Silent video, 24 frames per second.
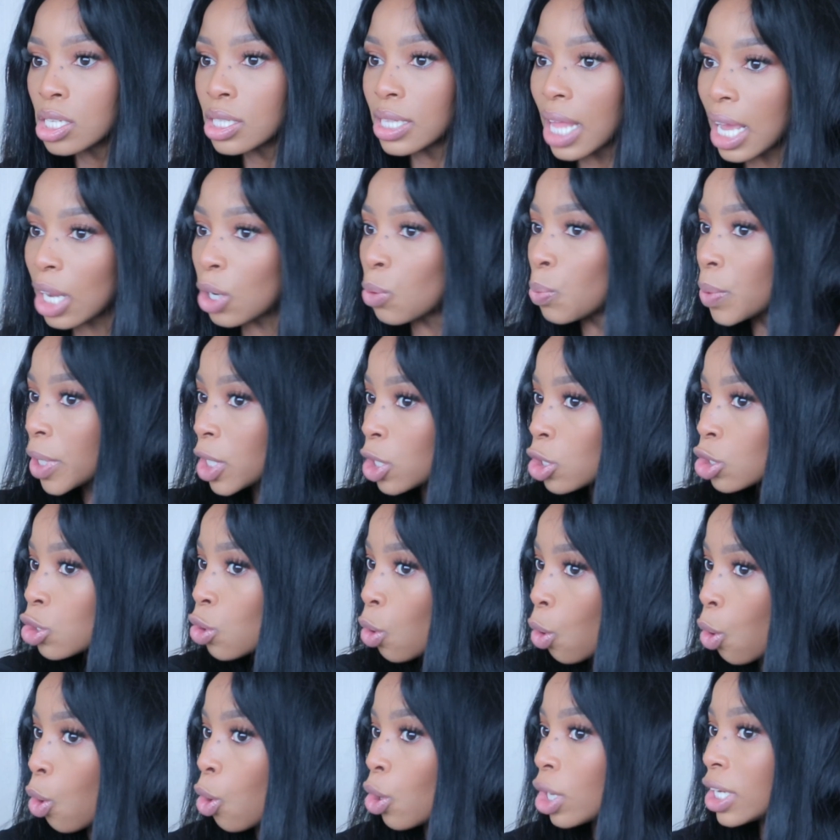Like, we
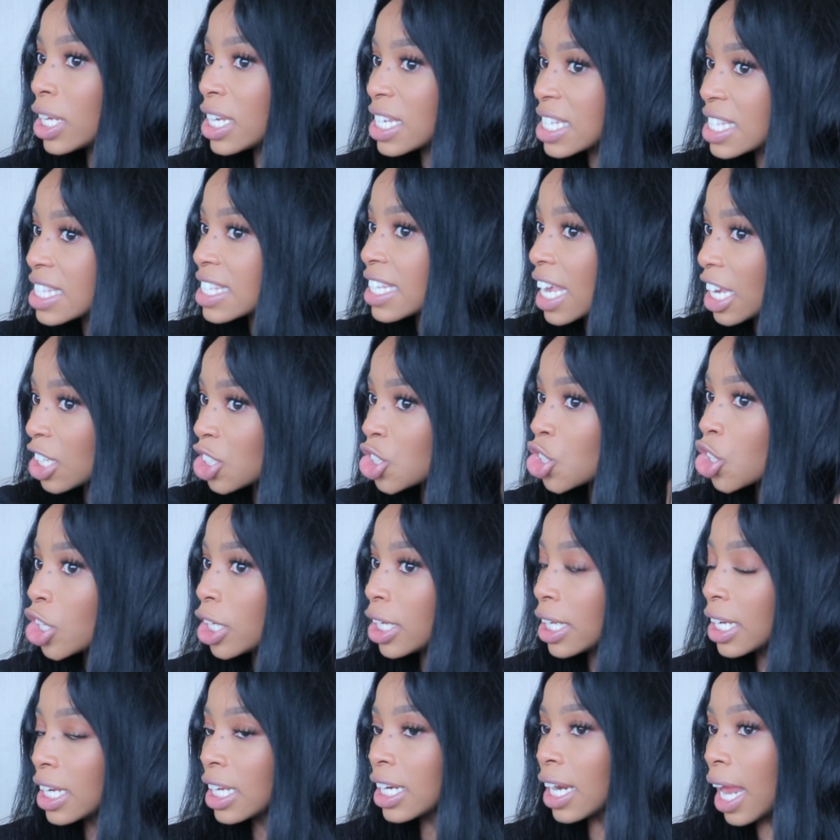could all
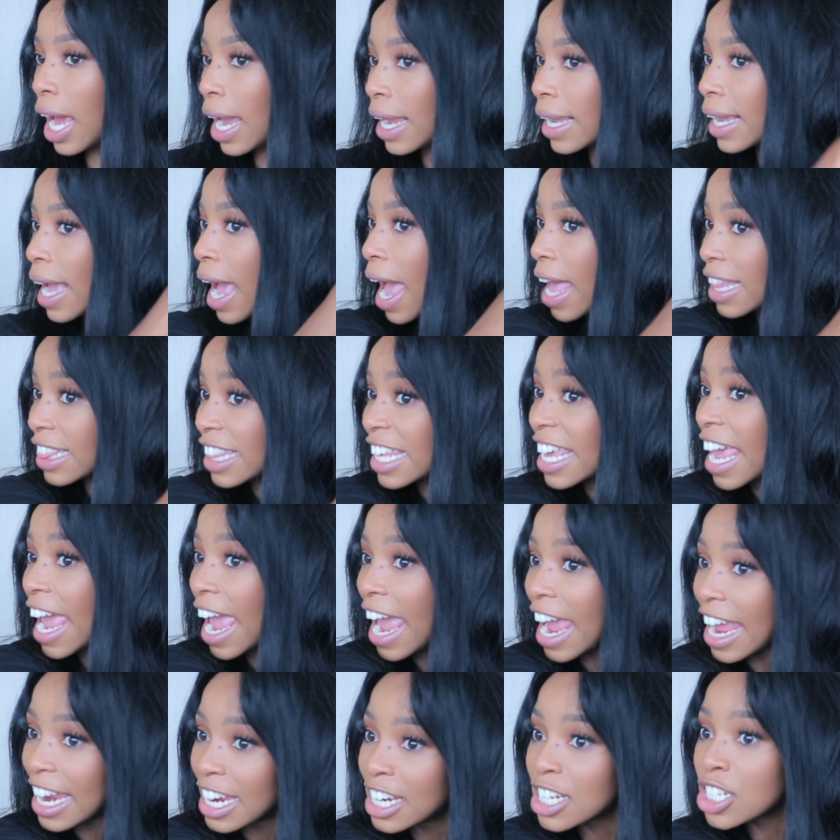essentially, like, at the
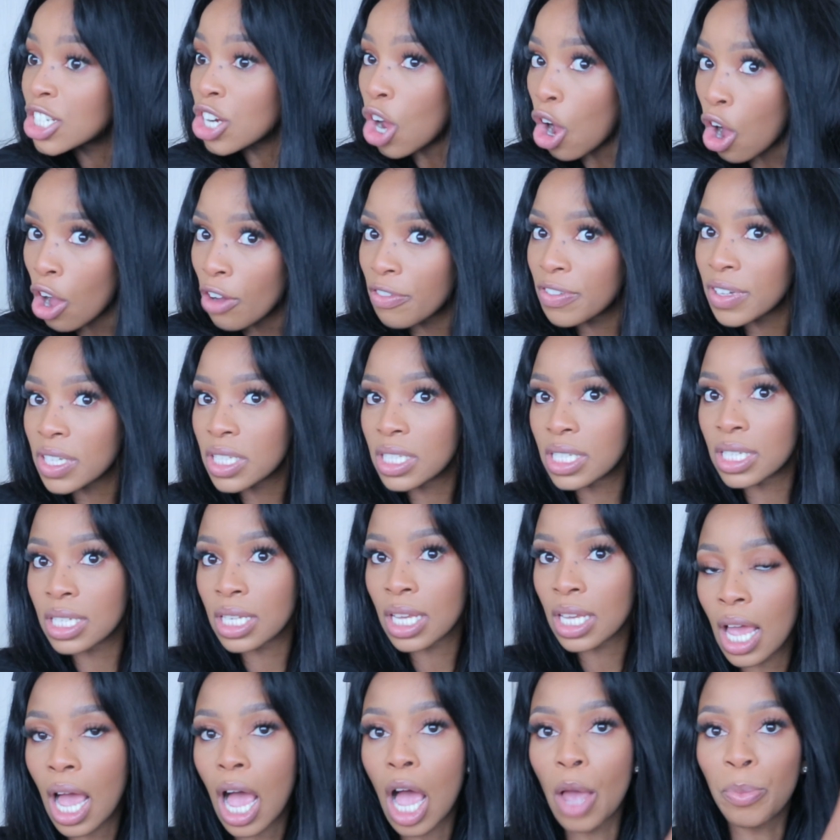end of it,
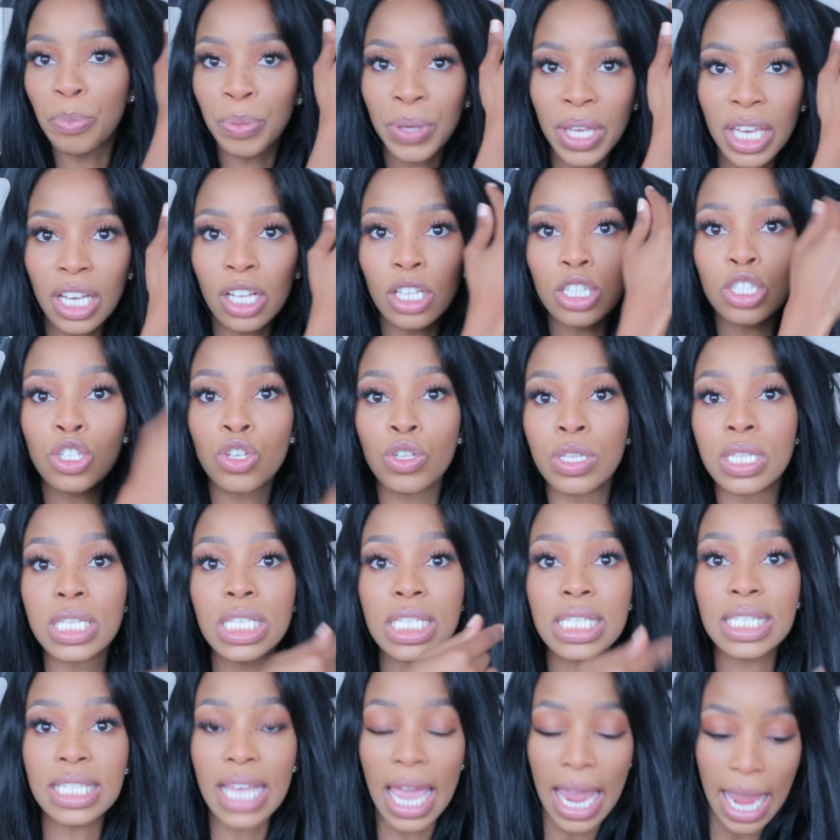appeal to the
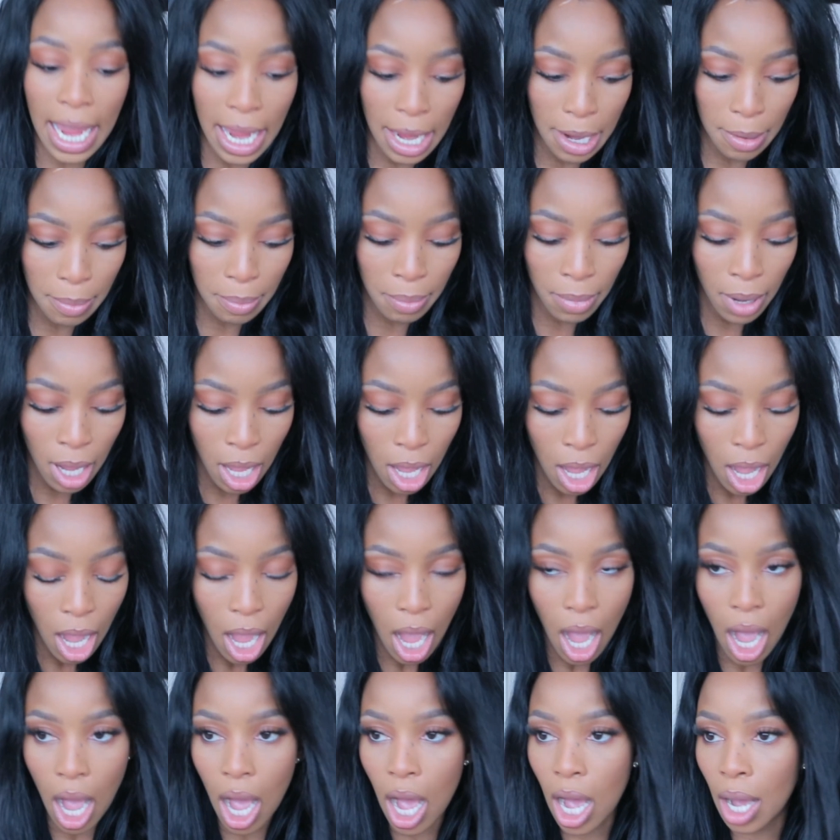same
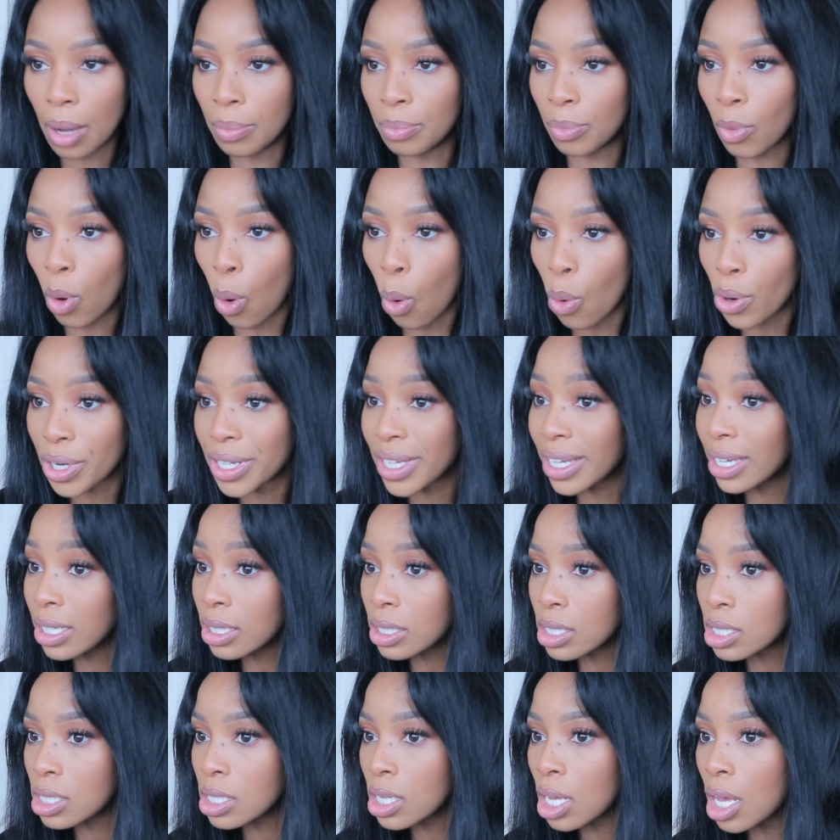
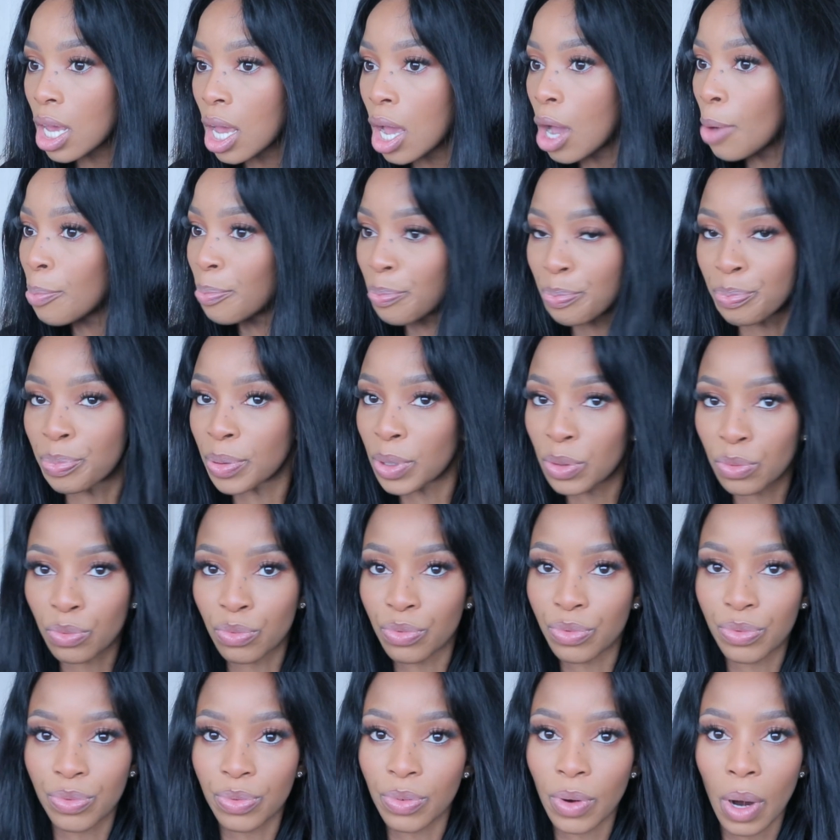audience, but
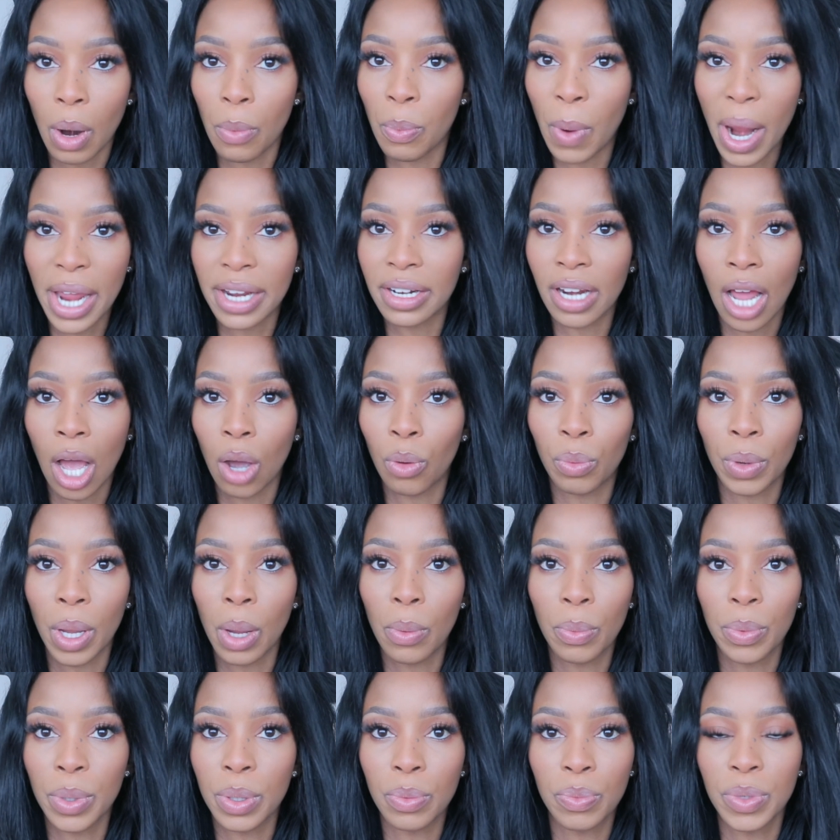right now
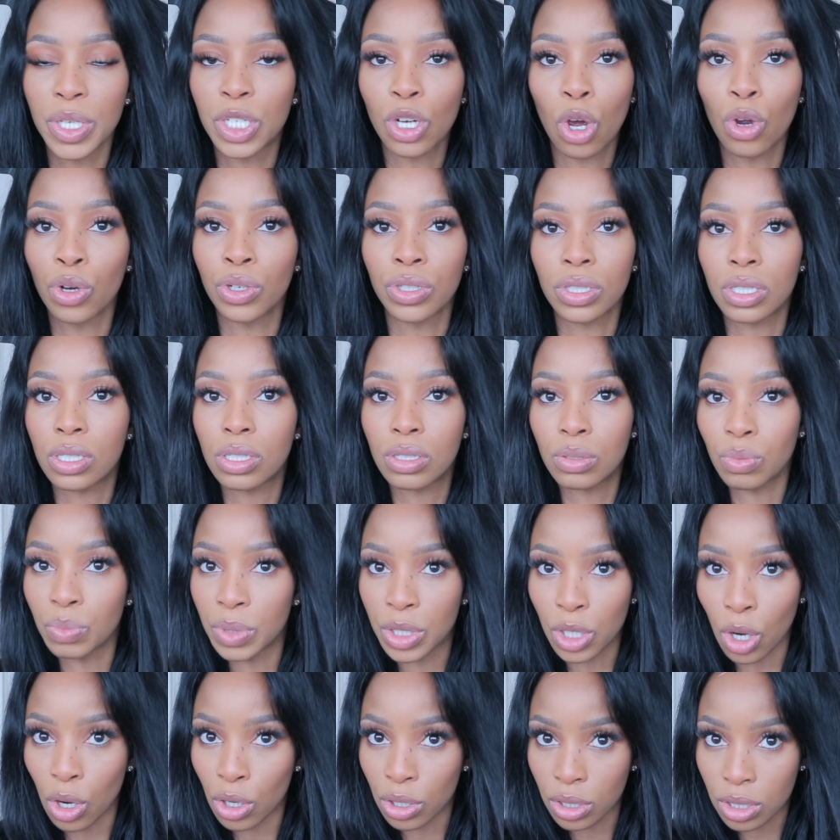we don't
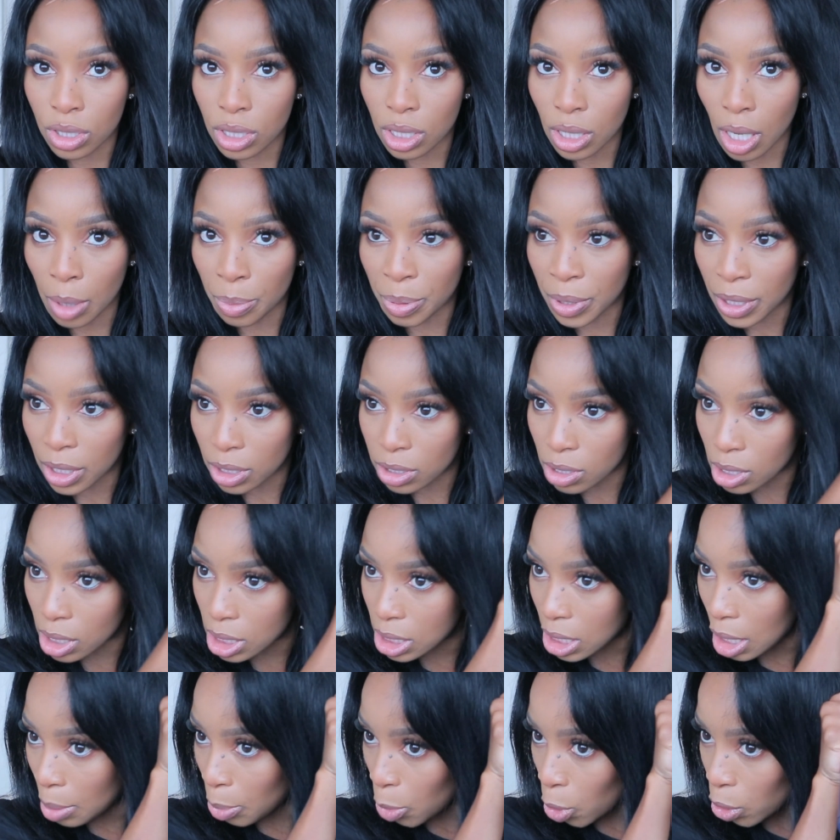appeal to the
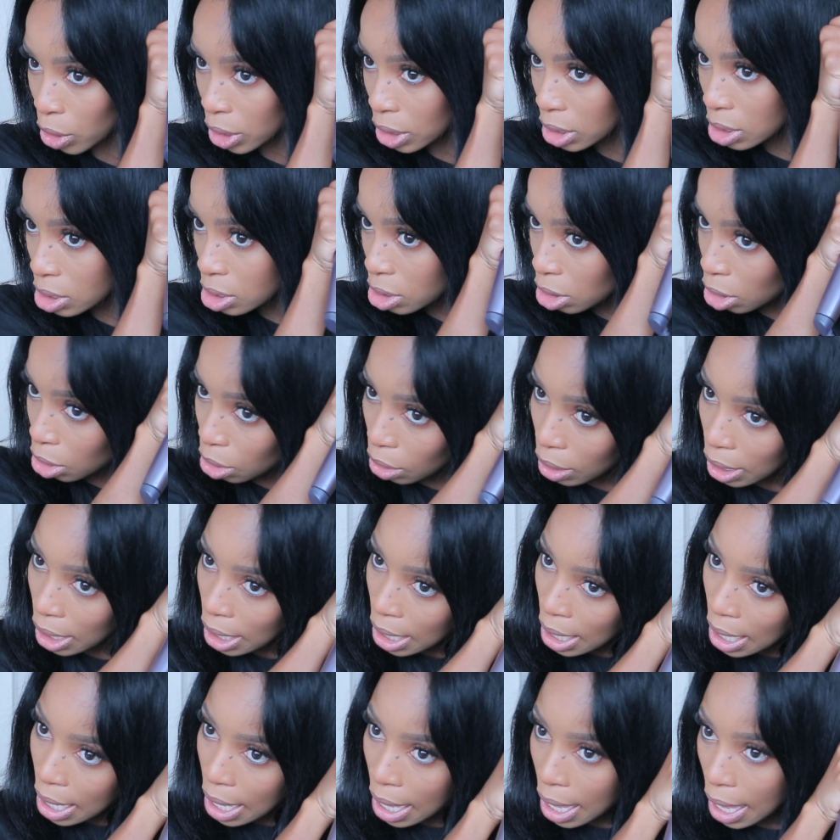same audience, you know.
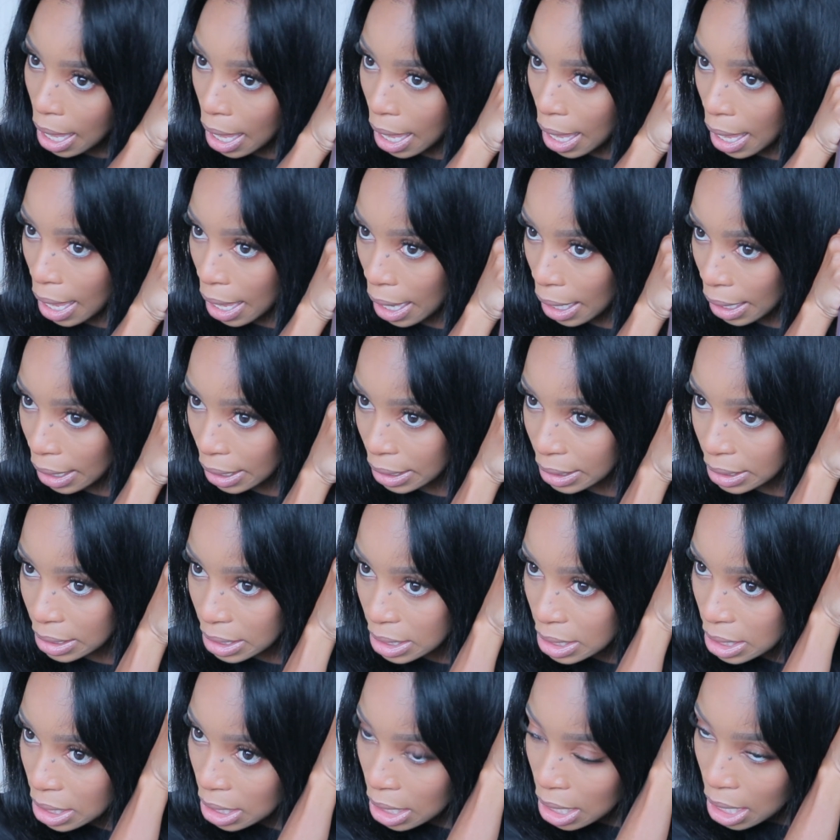
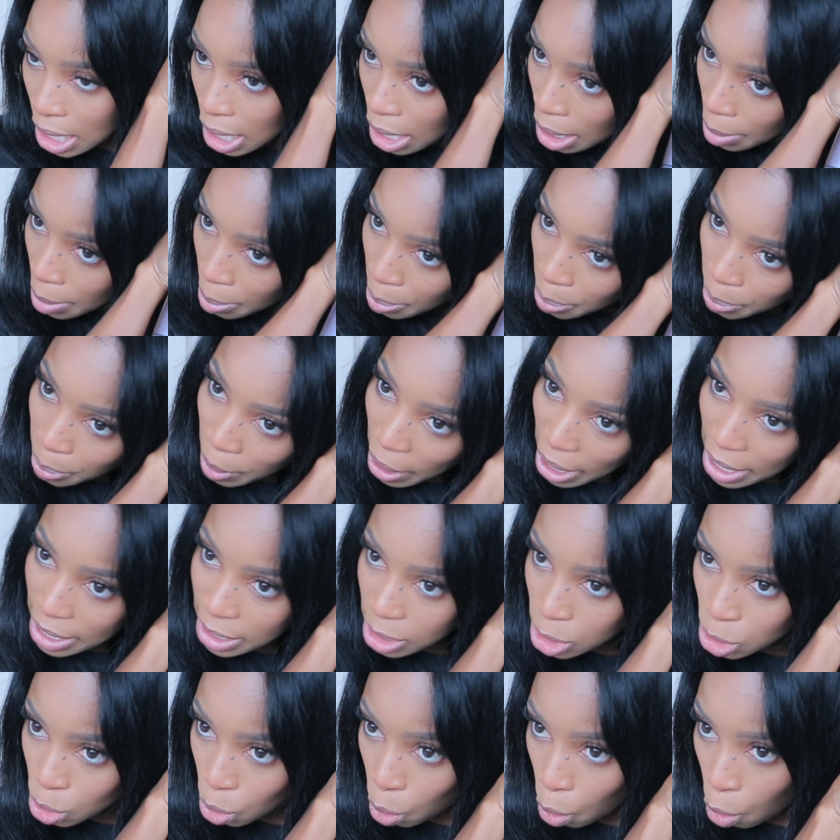And
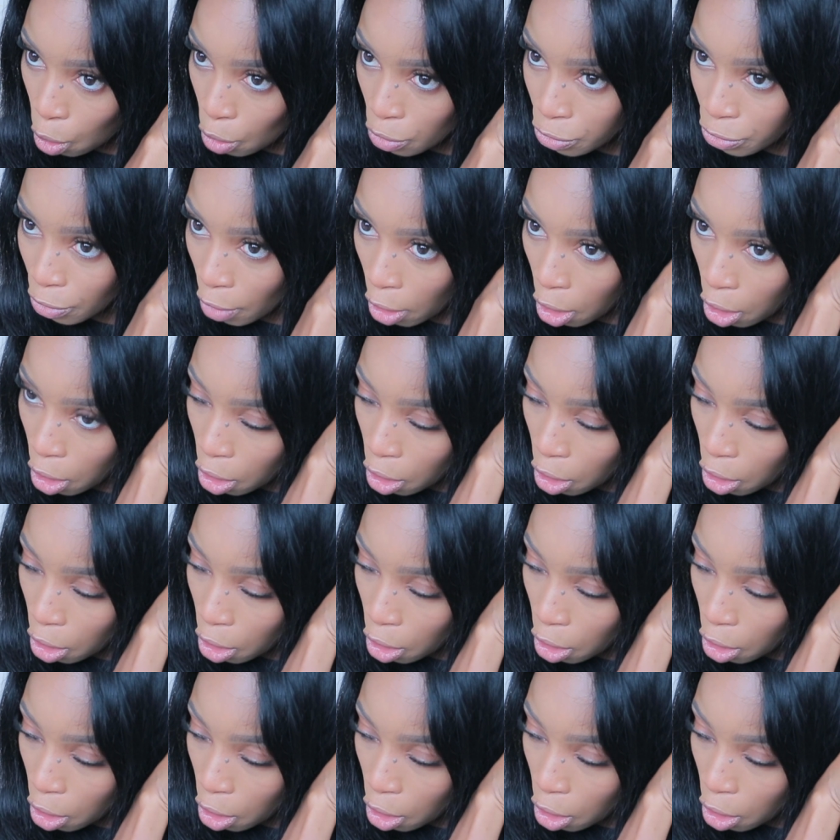based off